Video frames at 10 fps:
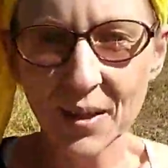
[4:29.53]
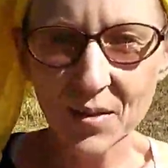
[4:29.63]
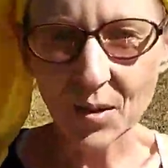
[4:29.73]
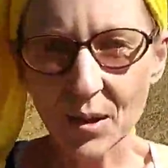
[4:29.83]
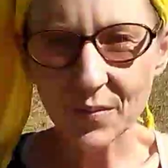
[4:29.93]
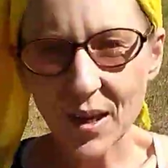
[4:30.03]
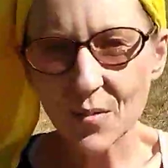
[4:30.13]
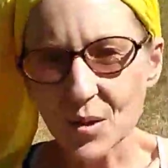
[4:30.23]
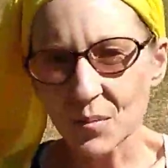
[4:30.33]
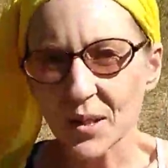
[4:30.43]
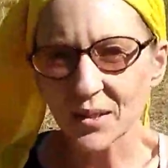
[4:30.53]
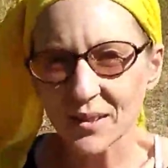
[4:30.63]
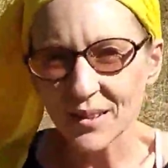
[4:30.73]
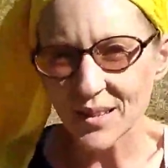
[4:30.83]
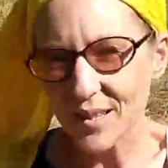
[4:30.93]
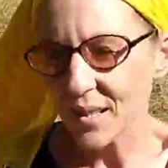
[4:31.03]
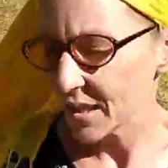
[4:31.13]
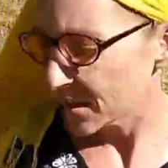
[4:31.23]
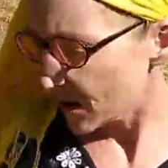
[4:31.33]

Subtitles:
Sorry if that was a bit dizzy and